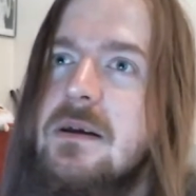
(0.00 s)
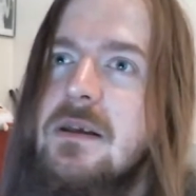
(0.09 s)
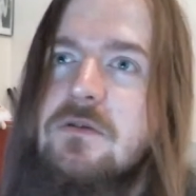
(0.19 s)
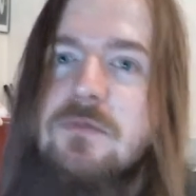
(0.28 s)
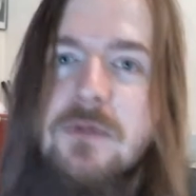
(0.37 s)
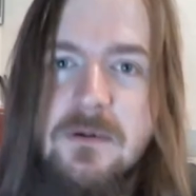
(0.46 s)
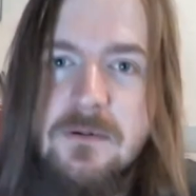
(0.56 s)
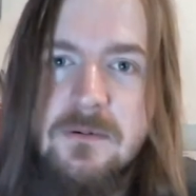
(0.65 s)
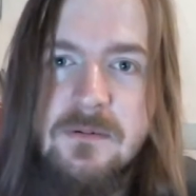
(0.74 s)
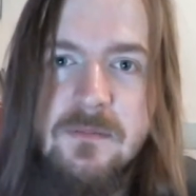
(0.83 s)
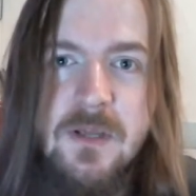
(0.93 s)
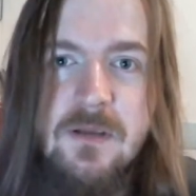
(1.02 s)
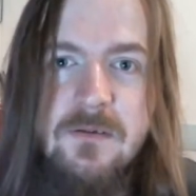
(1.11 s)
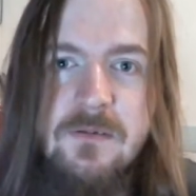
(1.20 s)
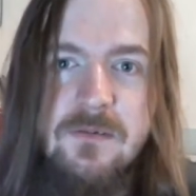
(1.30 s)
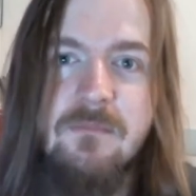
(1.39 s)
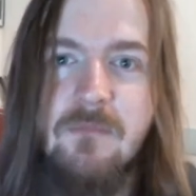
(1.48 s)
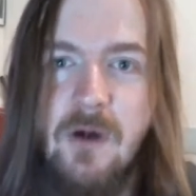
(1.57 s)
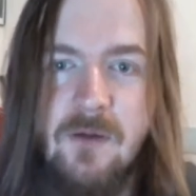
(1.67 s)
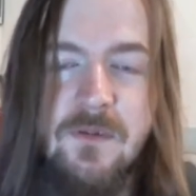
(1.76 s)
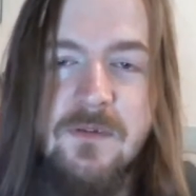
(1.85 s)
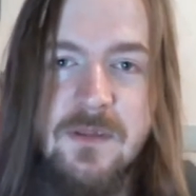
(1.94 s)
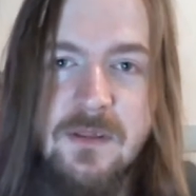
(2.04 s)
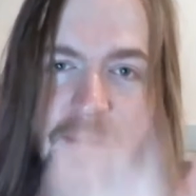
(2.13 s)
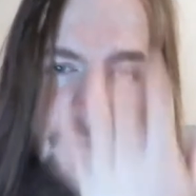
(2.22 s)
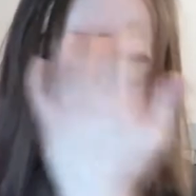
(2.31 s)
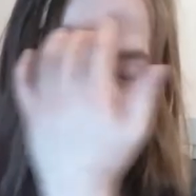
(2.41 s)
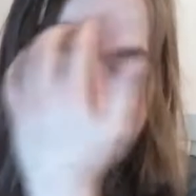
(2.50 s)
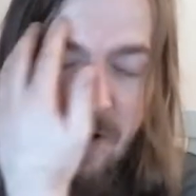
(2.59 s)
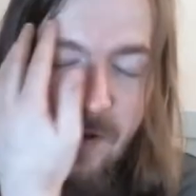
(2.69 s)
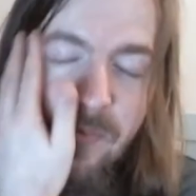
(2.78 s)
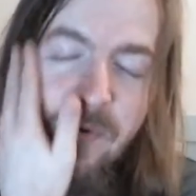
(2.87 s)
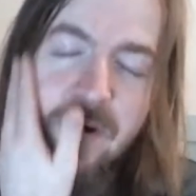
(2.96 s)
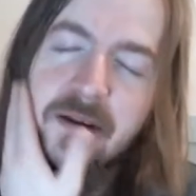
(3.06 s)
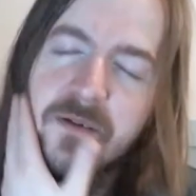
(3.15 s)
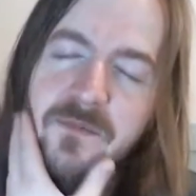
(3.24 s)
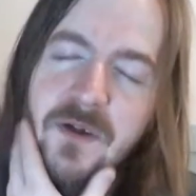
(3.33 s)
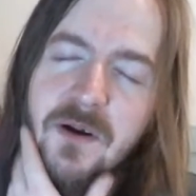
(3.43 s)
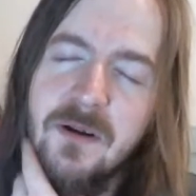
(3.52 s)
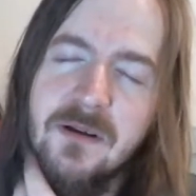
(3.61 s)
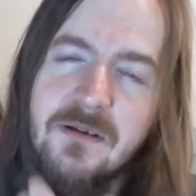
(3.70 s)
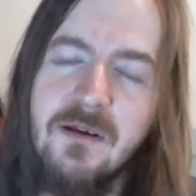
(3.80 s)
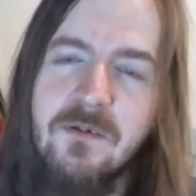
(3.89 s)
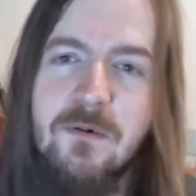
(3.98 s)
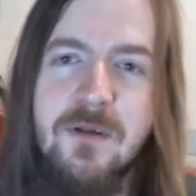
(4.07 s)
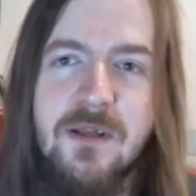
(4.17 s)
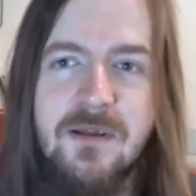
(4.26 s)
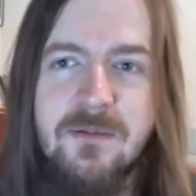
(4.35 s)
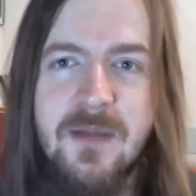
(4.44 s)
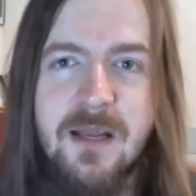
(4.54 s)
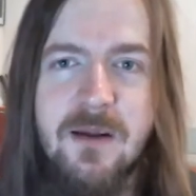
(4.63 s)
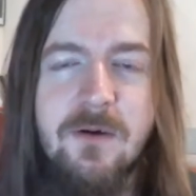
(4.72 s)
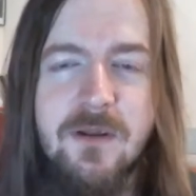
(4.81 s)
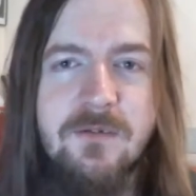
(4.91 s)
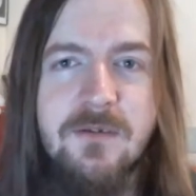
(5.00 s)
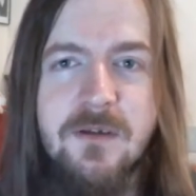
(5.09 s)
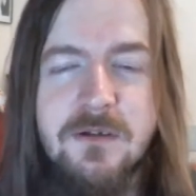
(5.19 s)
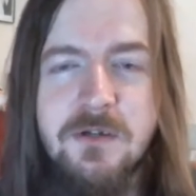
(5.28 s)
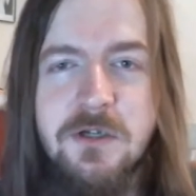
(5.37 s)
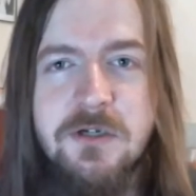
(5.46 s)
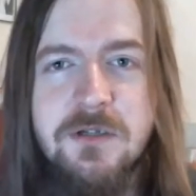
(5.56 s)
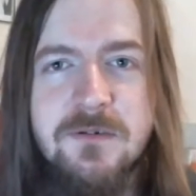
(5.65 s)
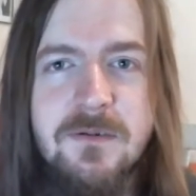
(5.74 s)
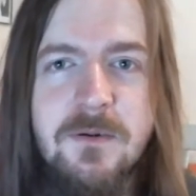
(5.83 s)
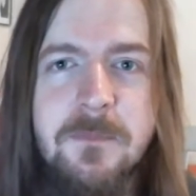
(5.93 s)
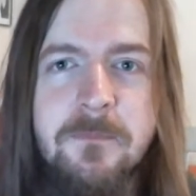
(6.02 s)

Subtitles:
Israel, because obviously they operate in very deserty areas and conditions,